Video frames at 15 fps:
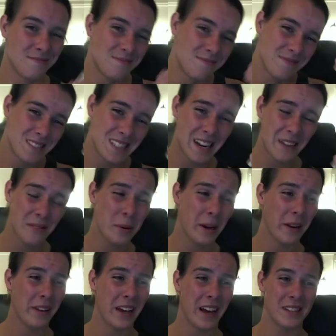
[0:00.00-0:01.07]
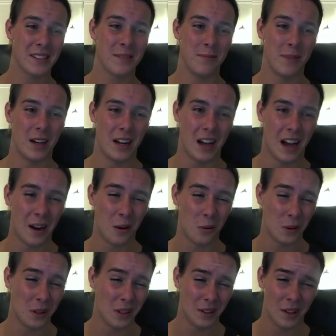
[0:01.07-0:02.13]
it's kind of a pain in the ass. I don't
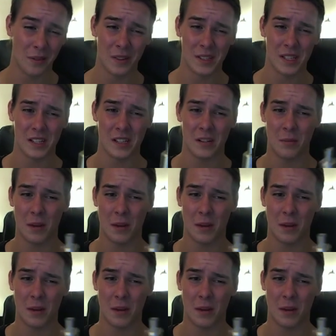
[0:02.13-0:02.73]
really love the system.